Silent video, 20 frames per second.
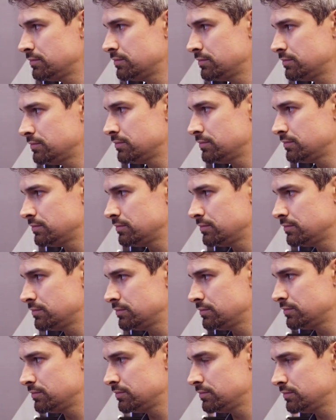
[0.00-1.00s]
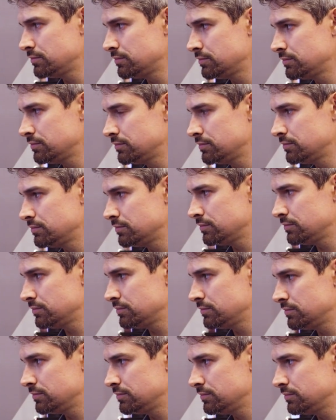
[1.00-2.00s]

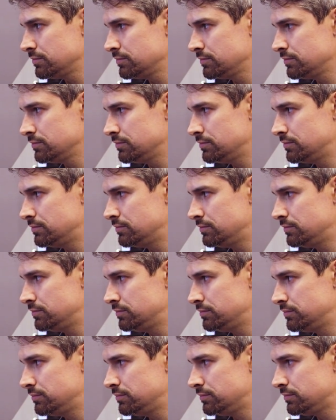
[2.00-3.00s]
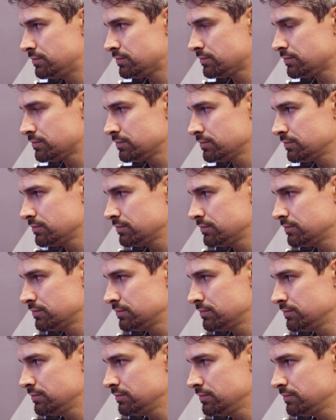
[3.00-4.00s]

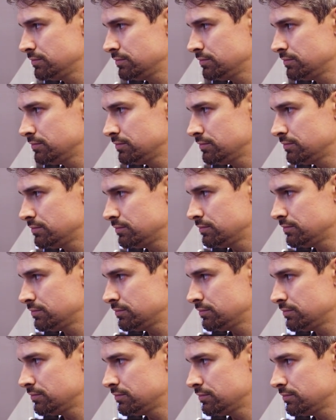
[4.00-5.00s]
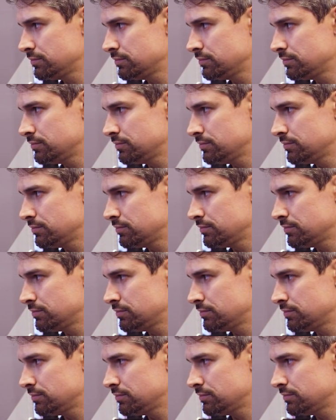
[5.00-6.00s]

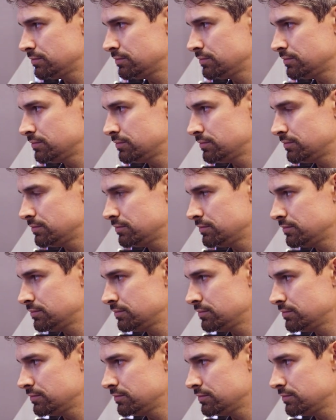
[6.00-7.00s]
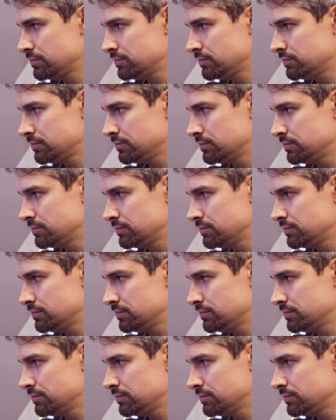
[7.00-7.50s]
(silent)